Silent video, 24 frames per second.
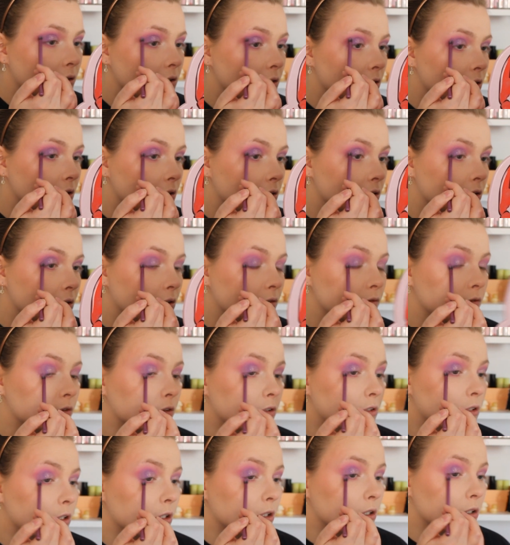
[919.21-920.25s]
Just sort
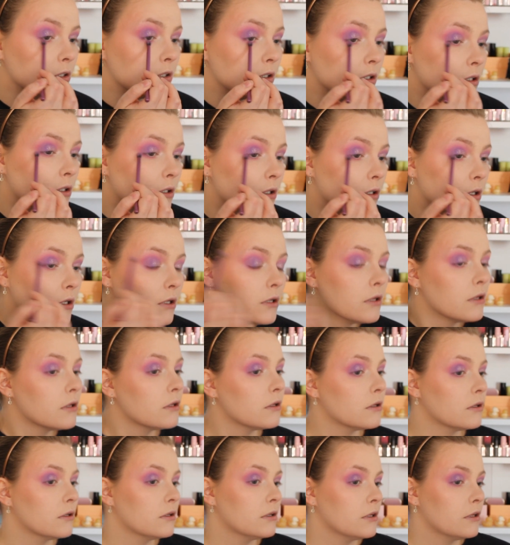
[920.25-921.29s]
of dust
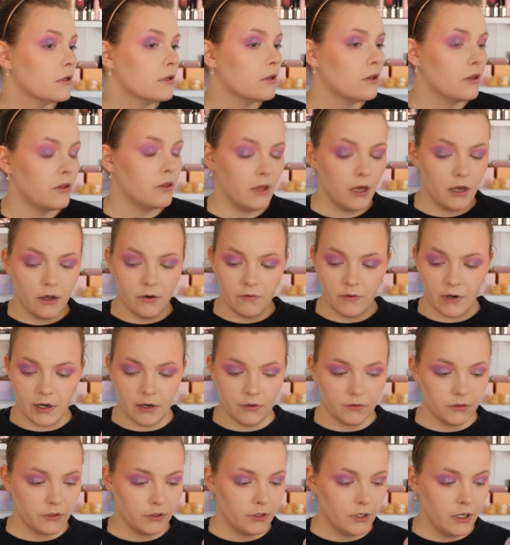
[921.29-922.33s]
that
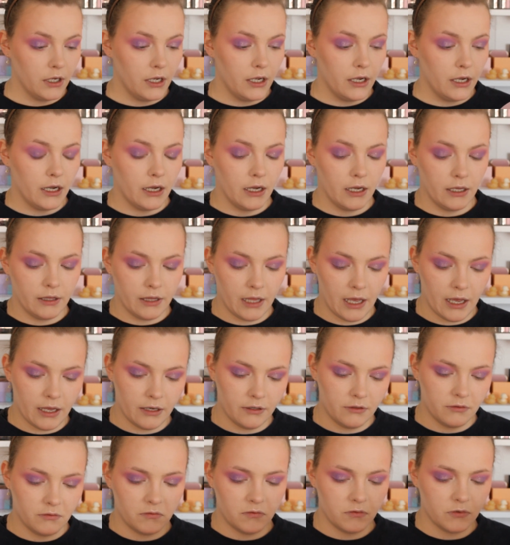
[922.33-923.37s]
around. And
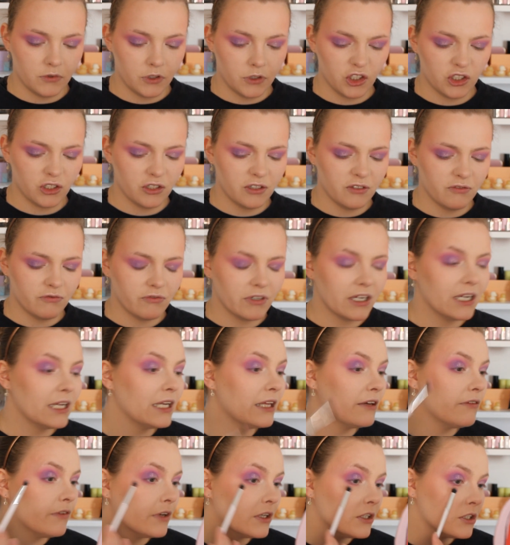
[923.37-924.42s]
then just to
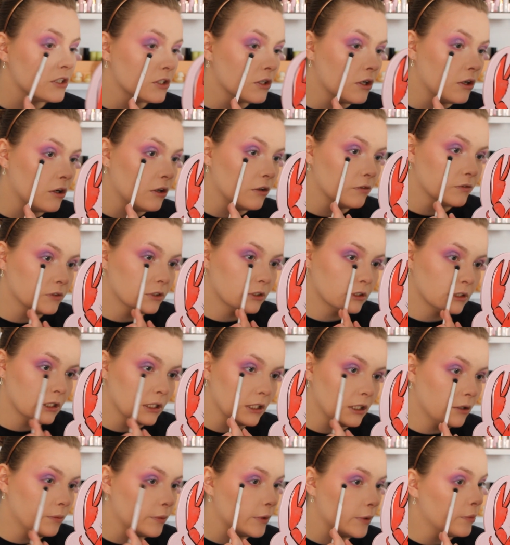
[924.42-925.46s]
really finish it off, just a
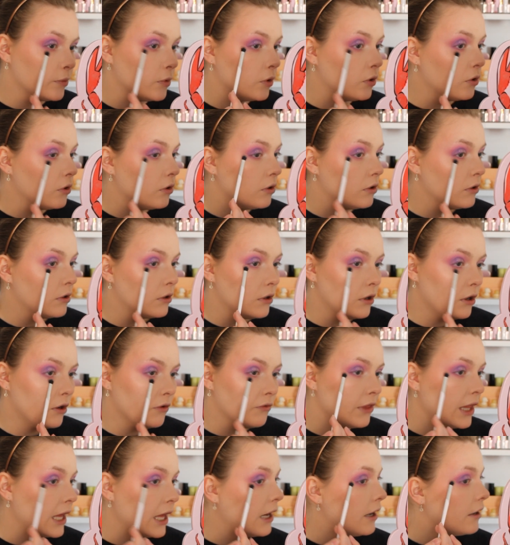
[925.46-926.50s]
little bit more of
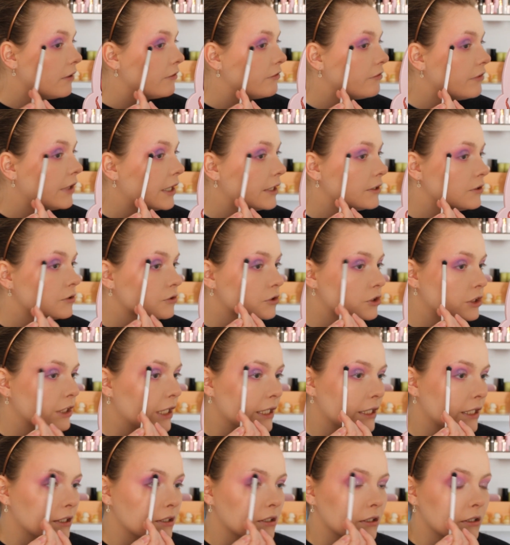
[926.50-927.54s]
that final
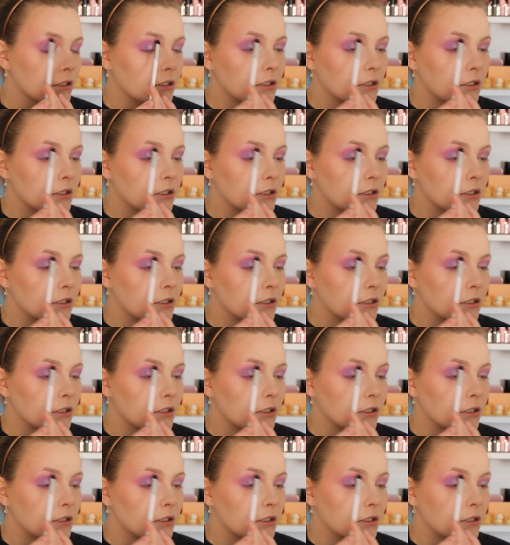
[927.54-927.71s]
shade.